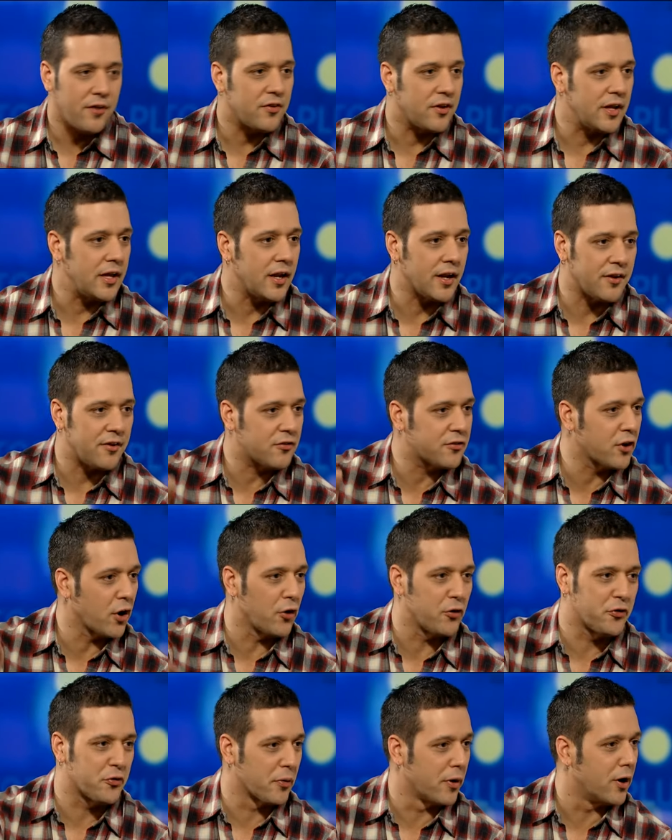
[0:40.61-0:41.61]
doesn't eat, it just
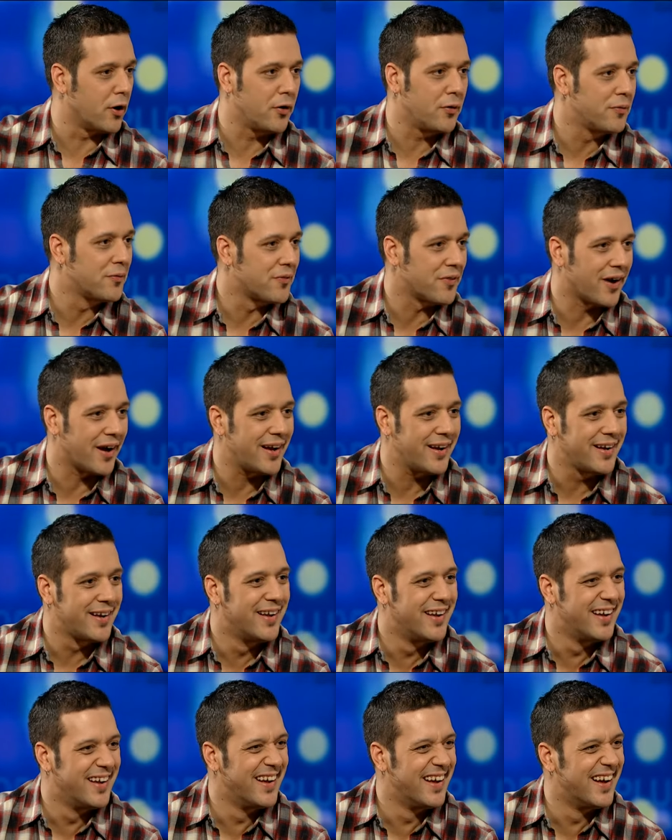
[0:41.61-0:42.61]
goes through, uh,
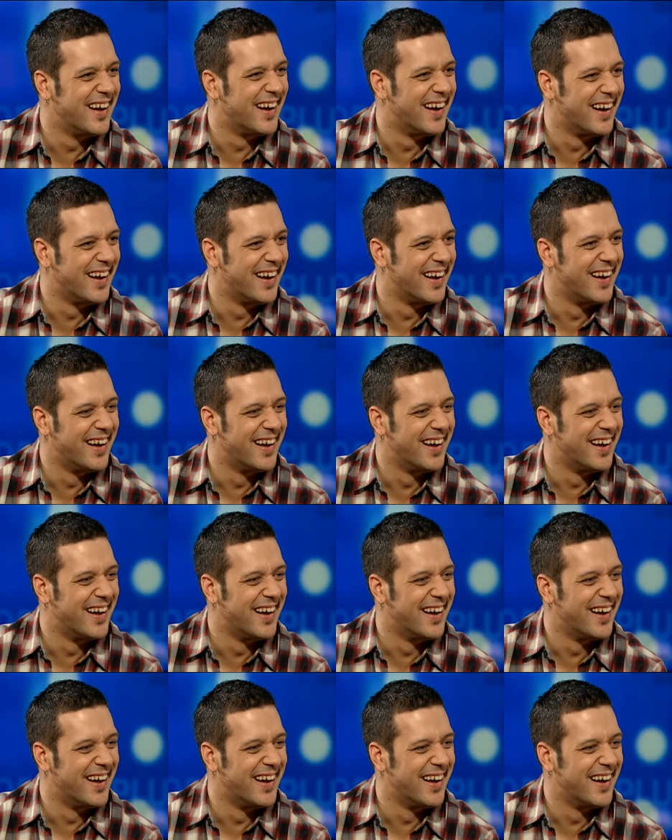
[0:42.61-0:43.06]
right? yeah.